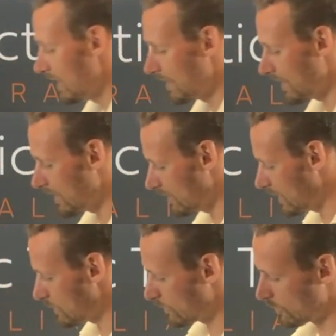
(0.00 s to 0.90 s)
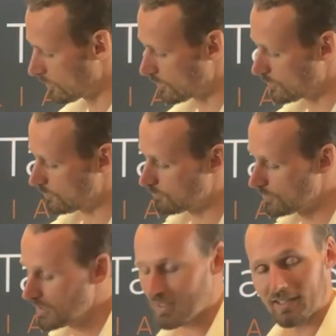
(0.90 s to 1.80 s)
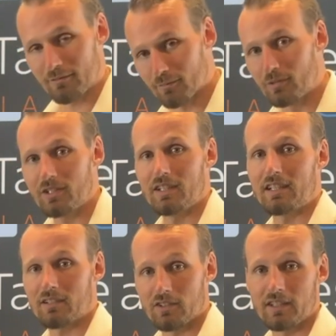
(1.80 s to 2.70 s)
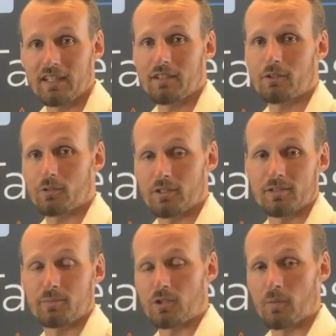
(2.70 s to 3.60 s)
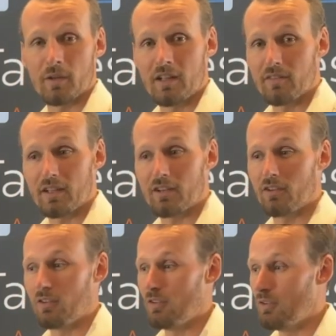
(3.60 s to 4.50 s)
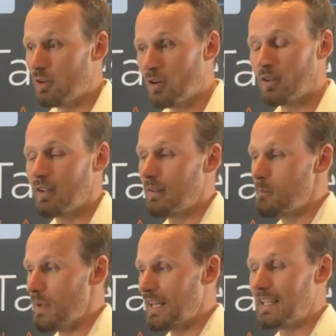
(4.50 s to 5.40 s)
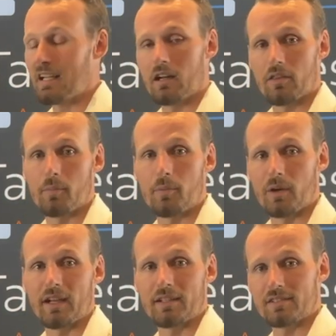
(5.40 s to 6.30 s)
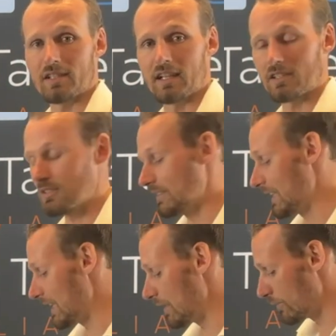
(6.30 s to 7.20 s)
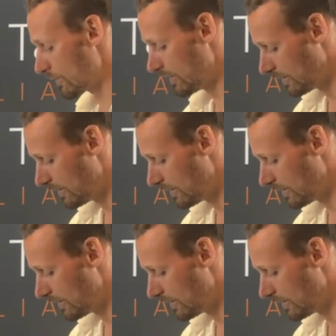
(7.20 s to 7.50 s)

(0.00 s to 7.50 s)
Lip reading: and that allows for a really, really clean, crisp drop that not many other brands actually have.